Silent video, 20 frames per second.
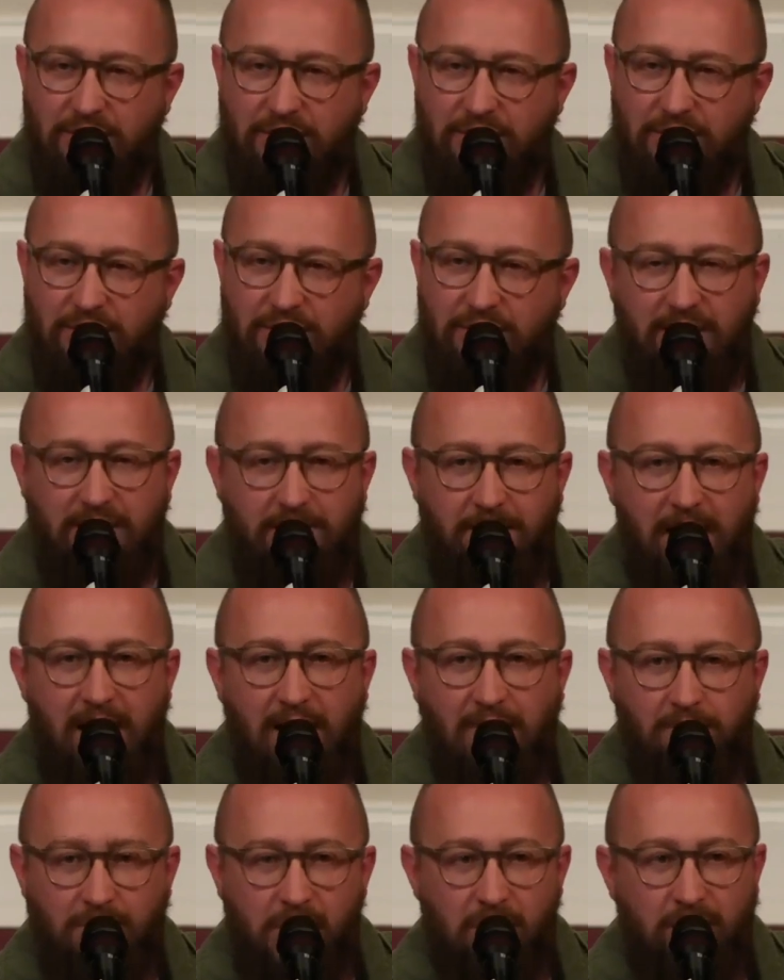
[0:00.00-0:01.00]
see the
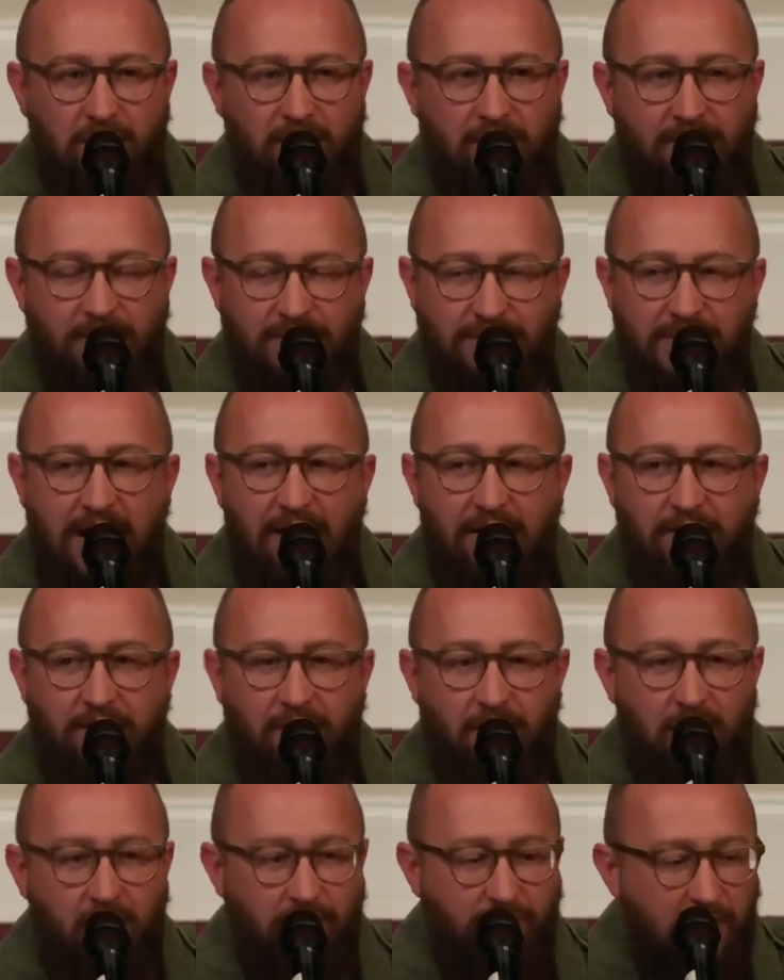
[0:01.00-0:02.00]
man broken on the side of the
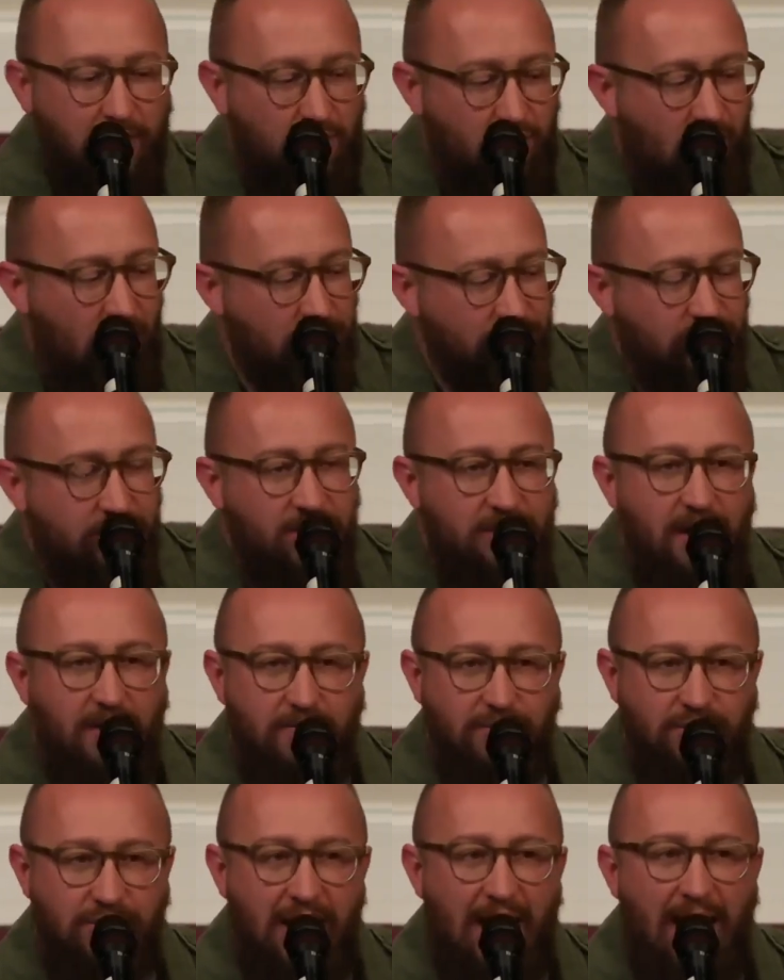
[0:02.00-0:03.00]
road, that cross to the
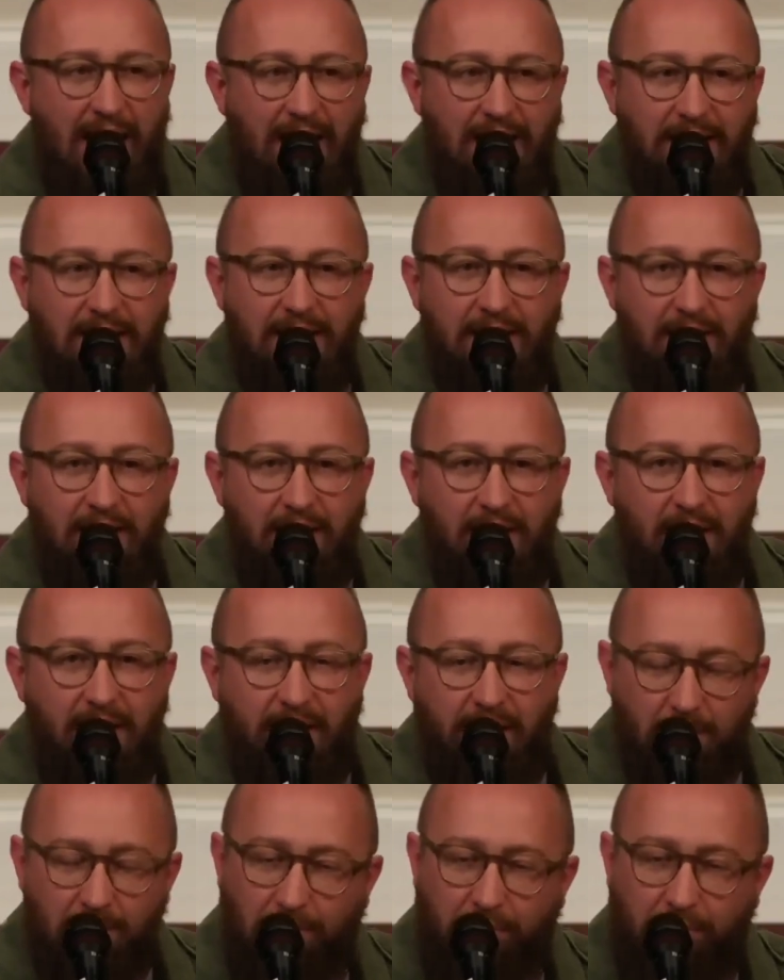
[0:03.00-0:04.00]
other side,
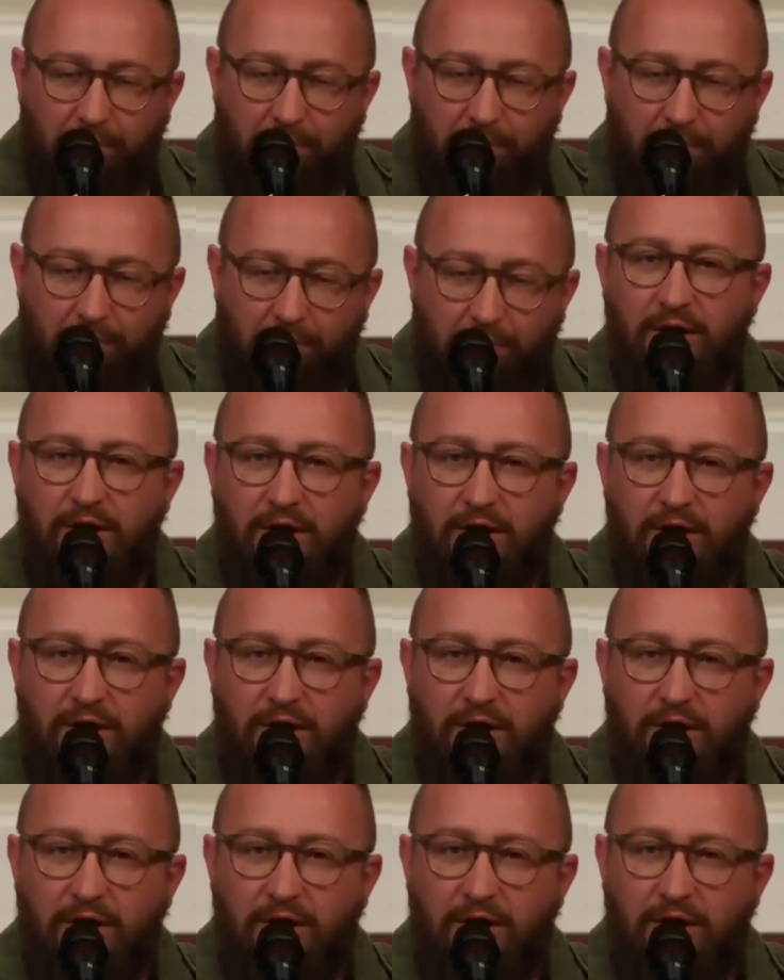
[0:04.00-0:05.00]
completely ignore
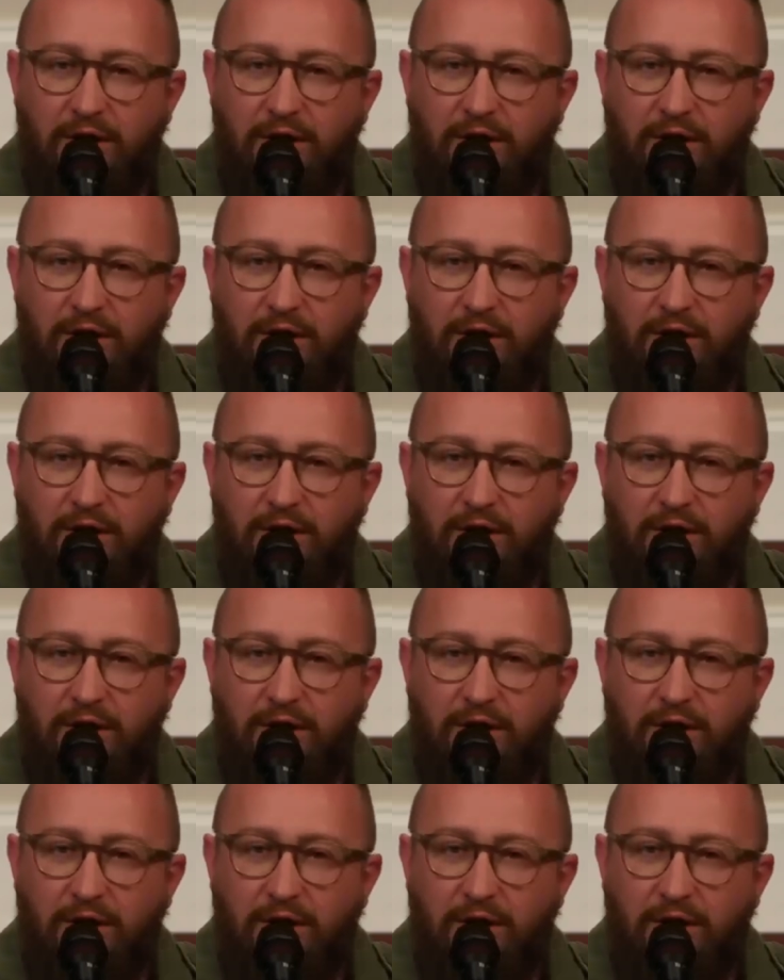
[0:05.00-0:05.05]
him.